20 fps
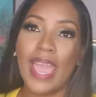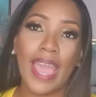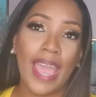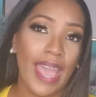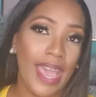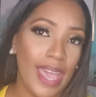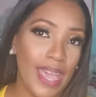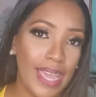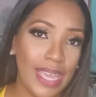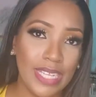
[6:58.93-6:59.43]

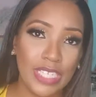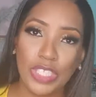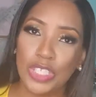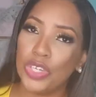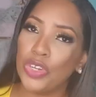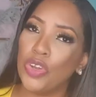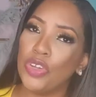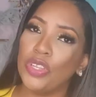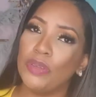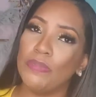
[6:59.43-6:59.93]
And you're
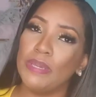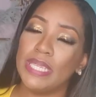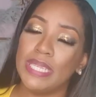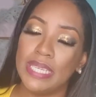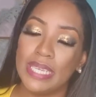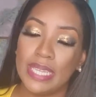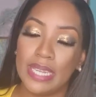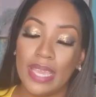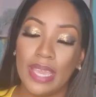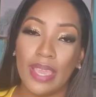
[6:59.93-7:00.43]
going to be
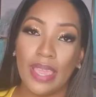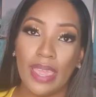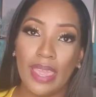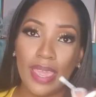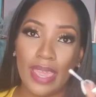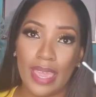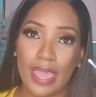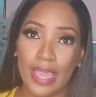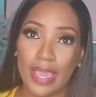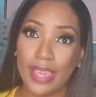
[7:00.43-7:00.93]
needing
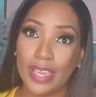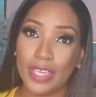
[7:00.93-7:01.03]
a